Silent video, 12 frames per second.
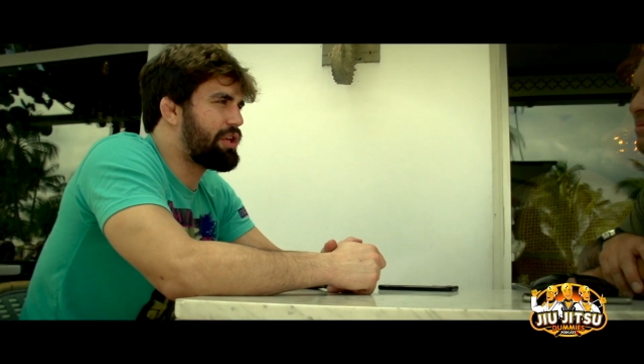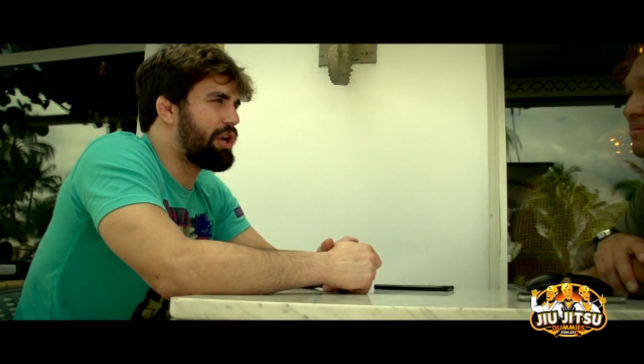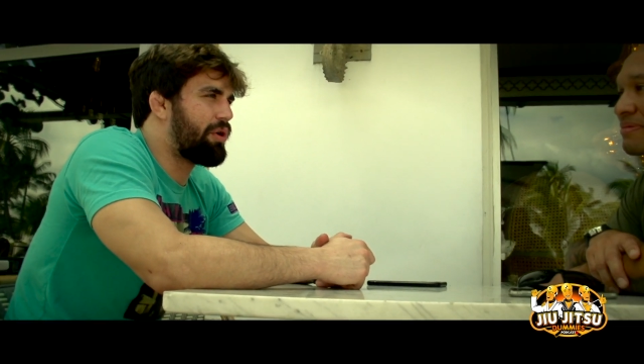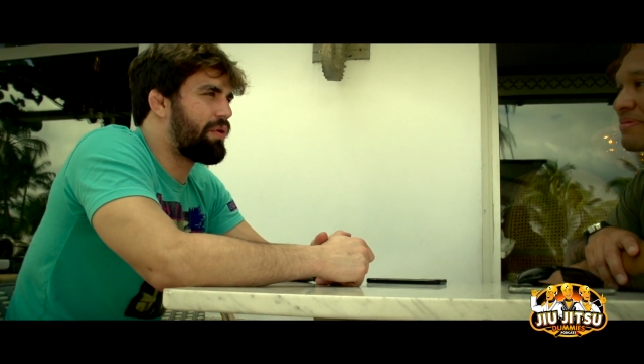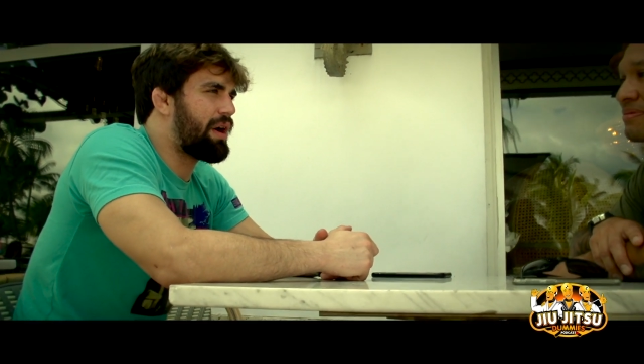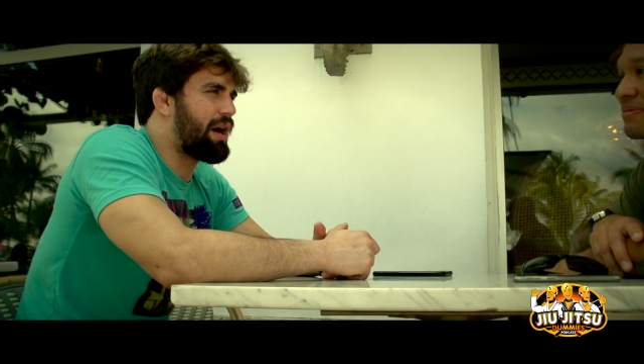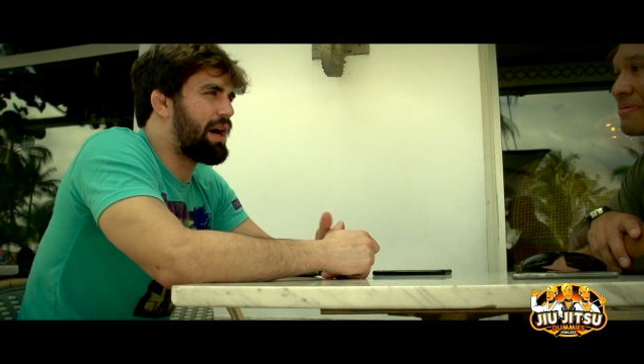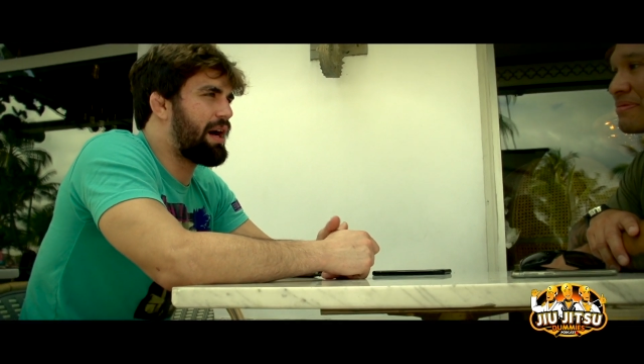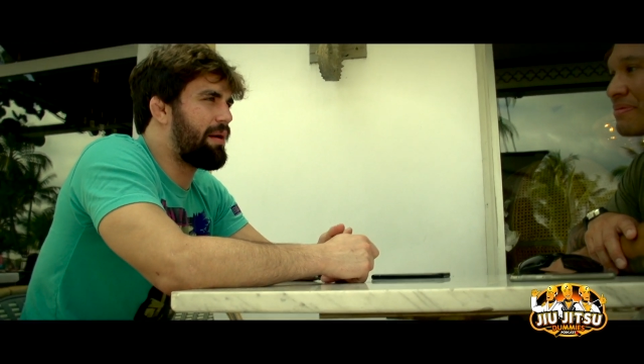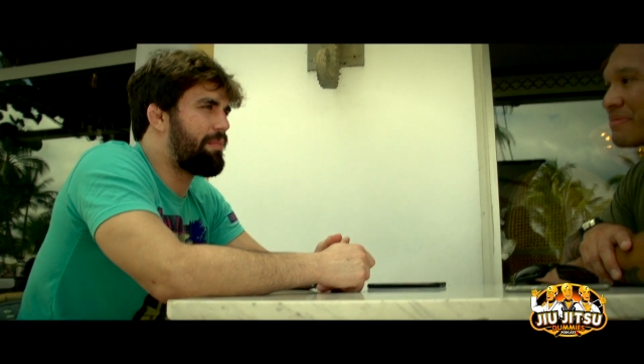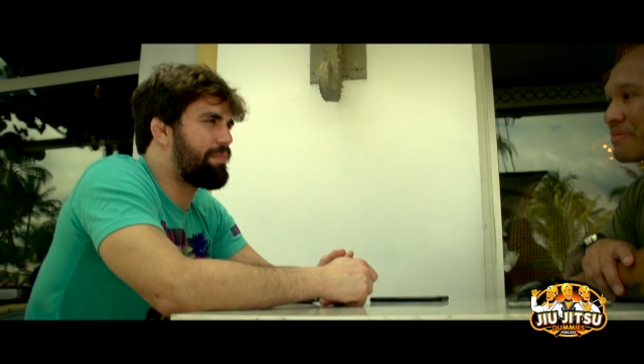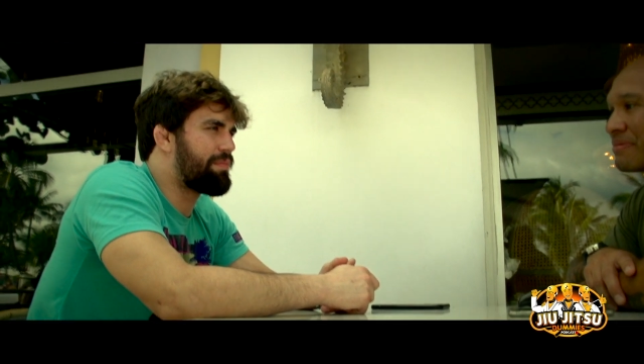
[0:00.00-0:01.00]

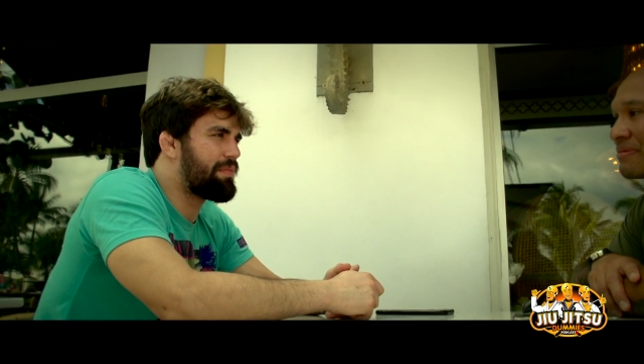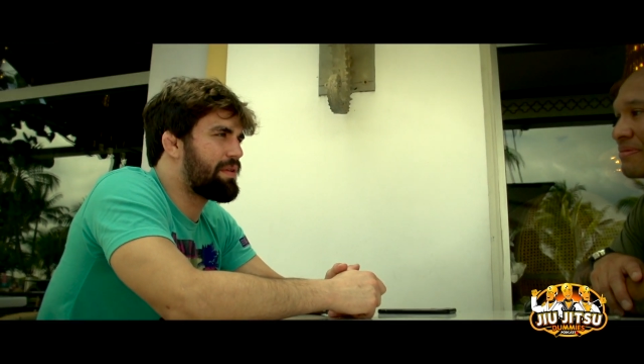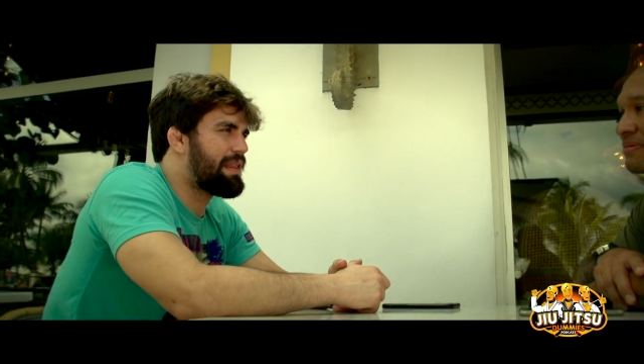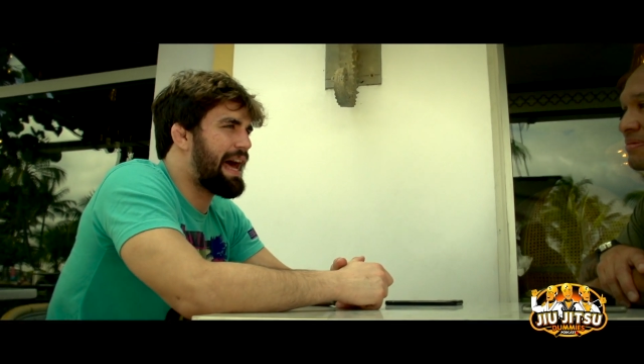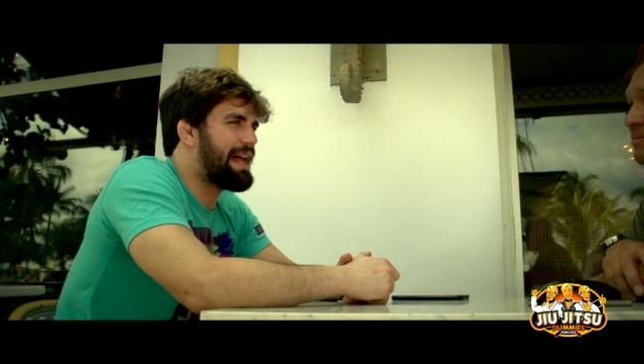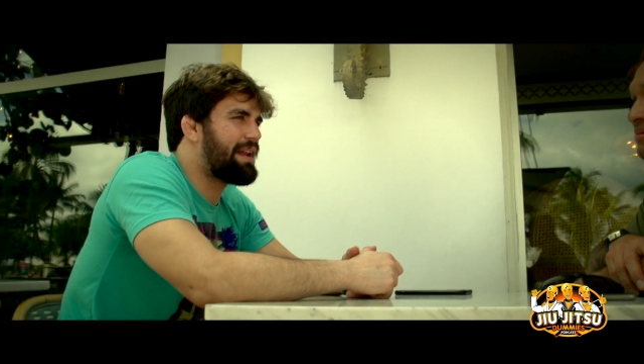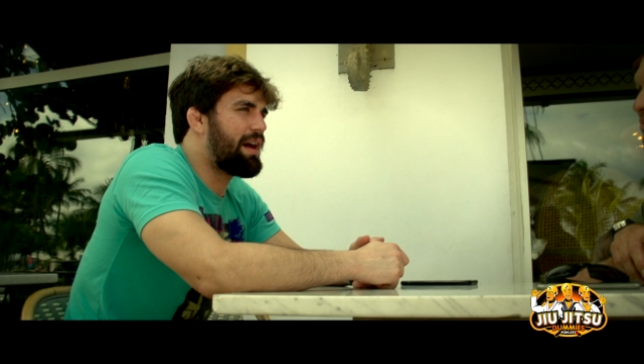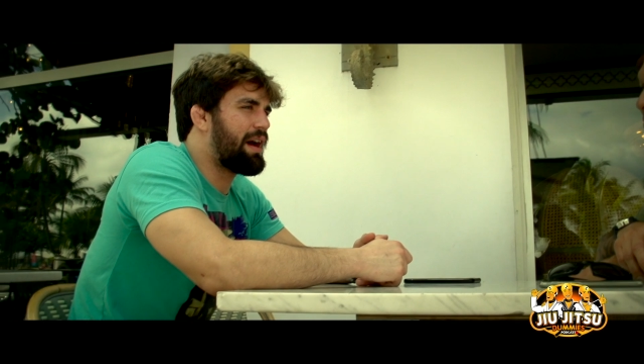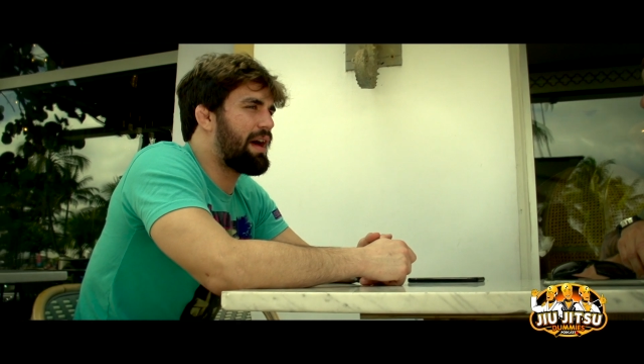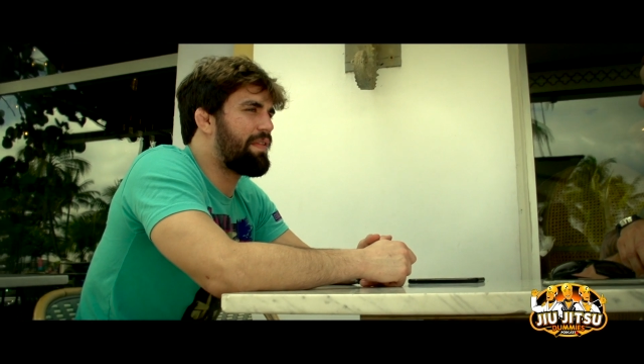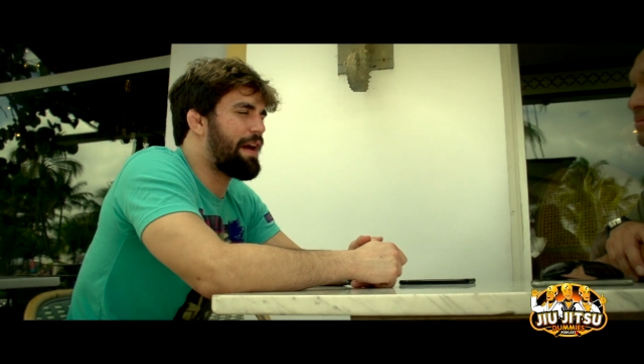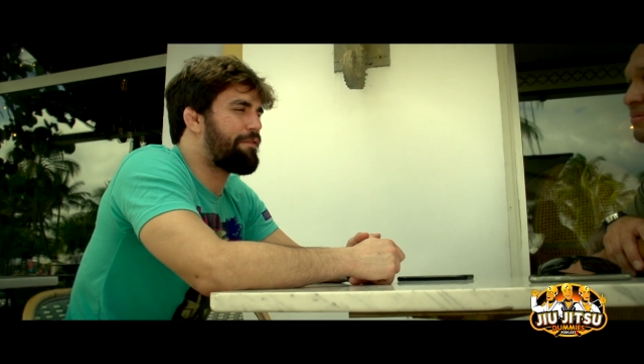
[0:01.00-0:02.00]

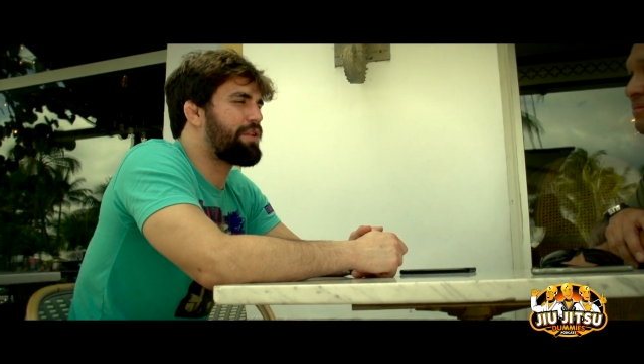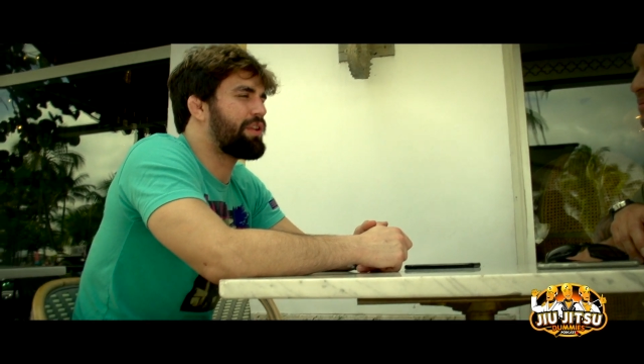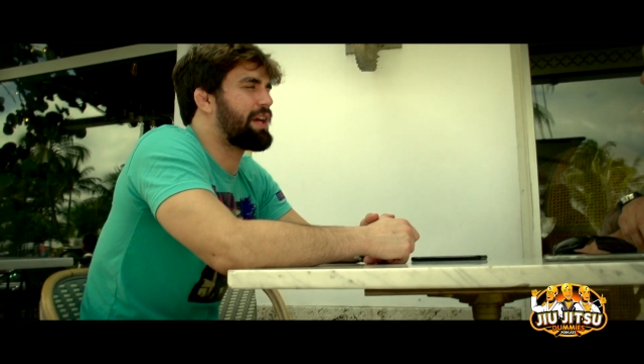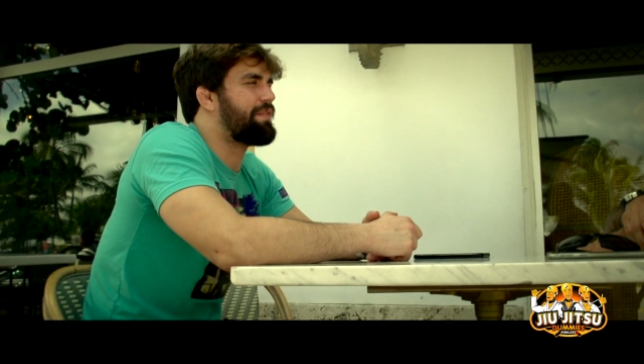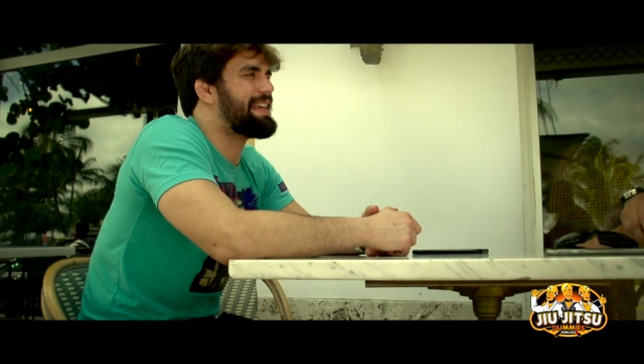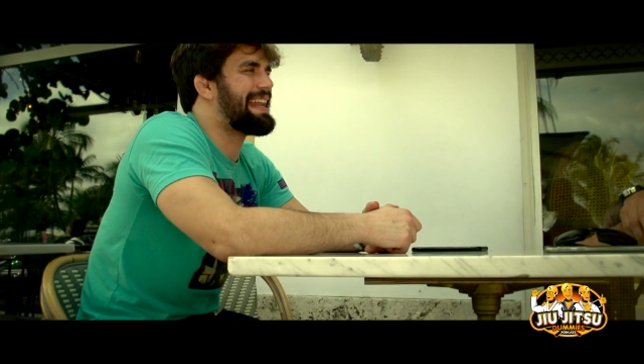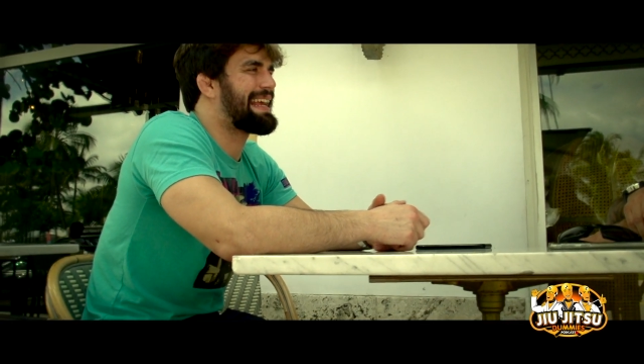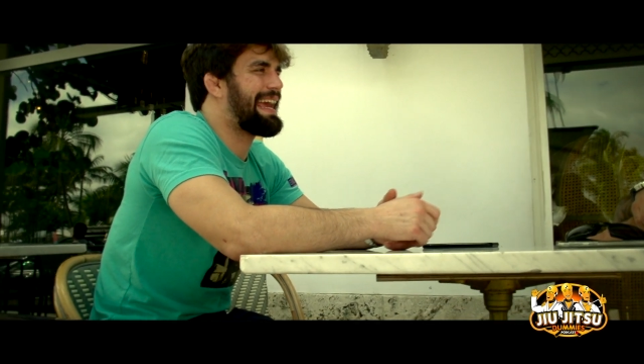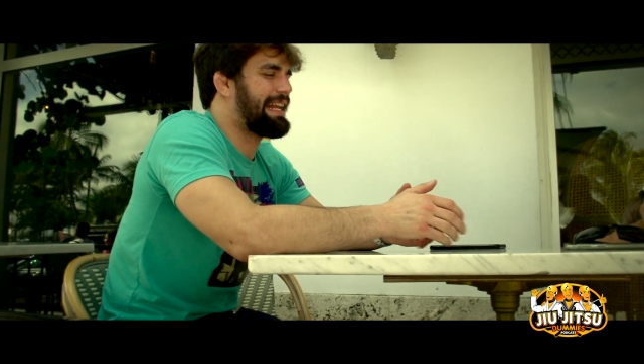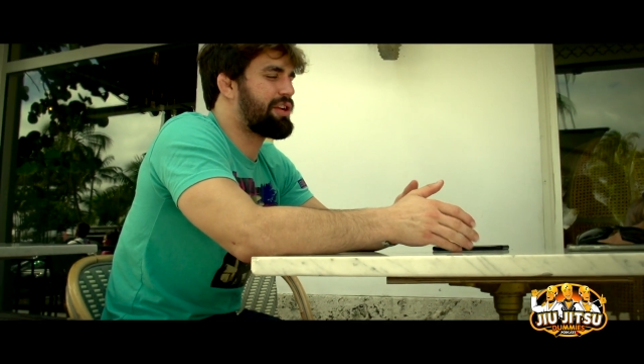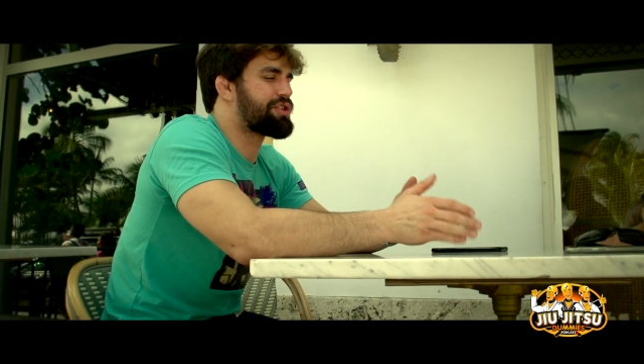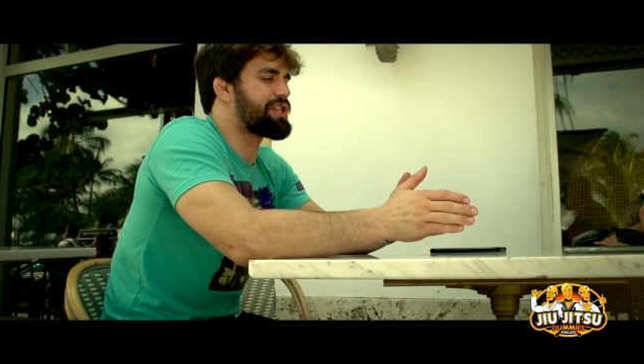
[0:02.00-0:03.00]
that feeling of
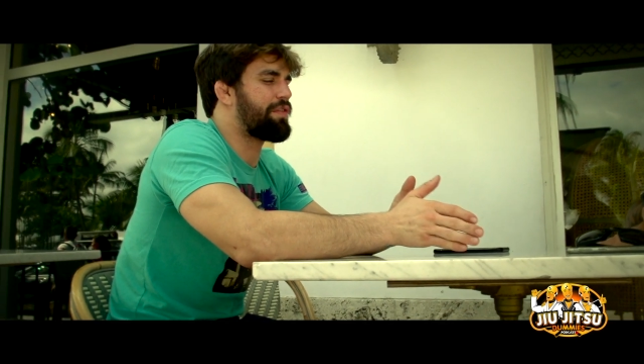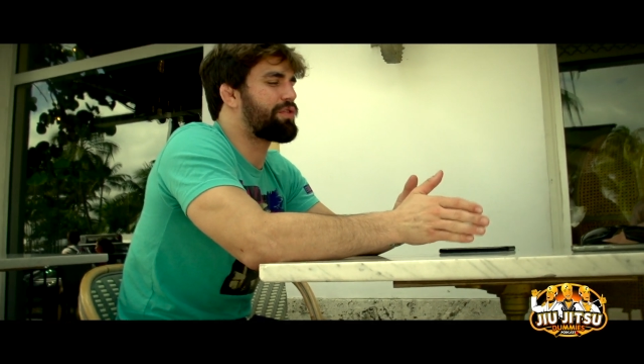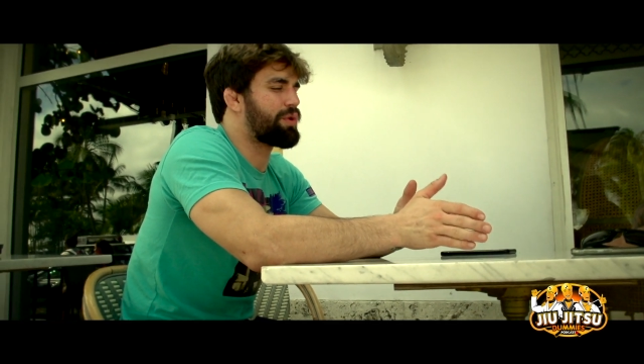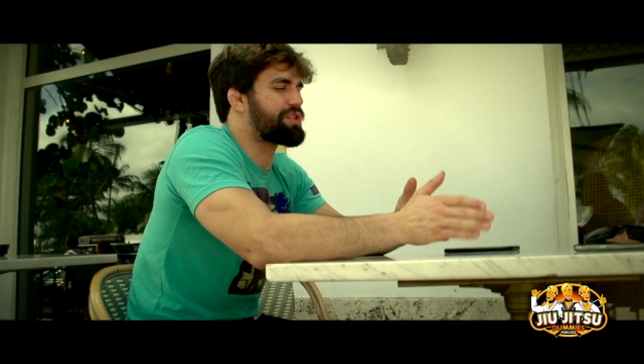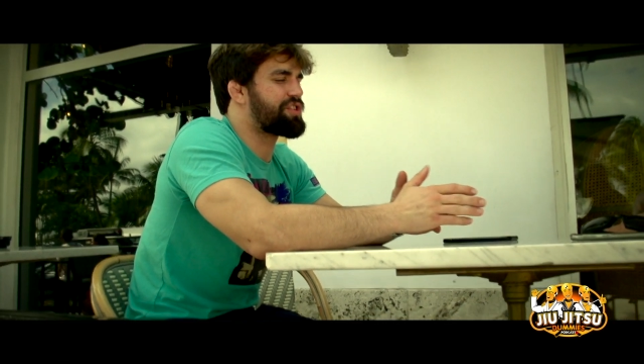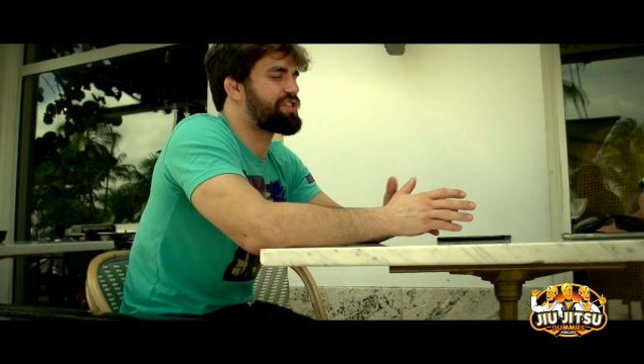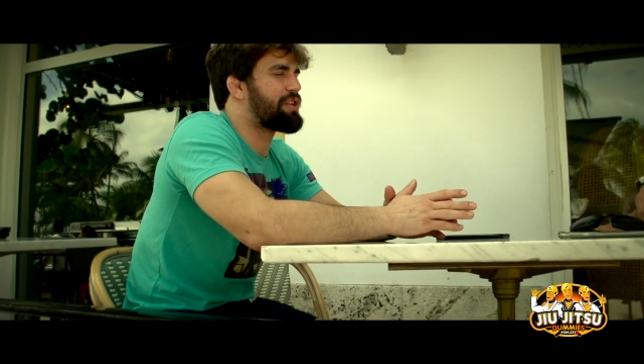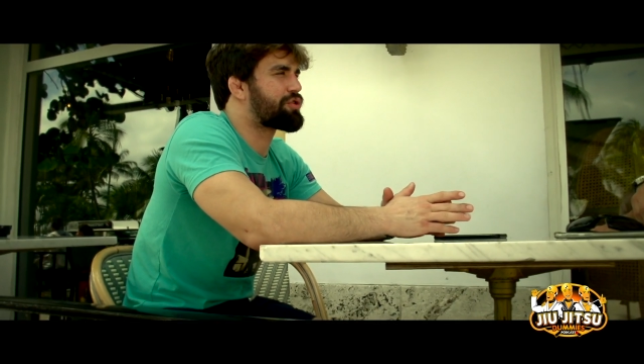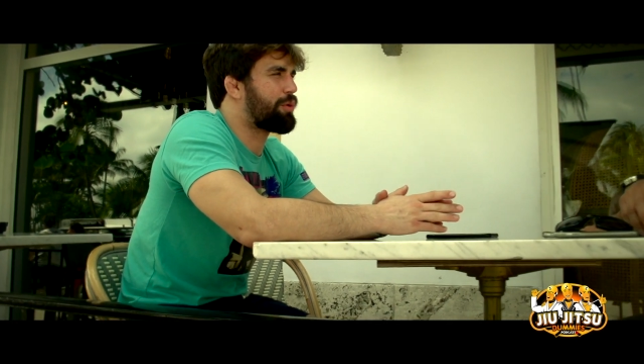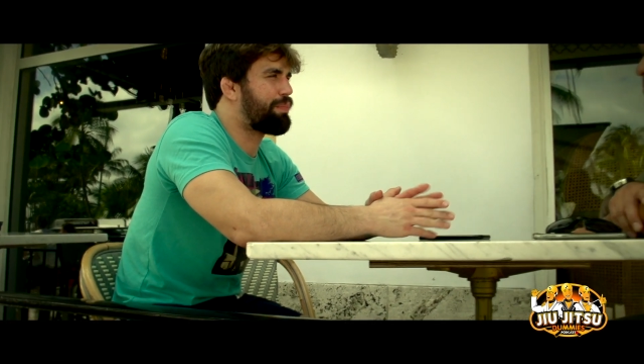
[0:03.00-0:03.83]
dedicating yourself towards a central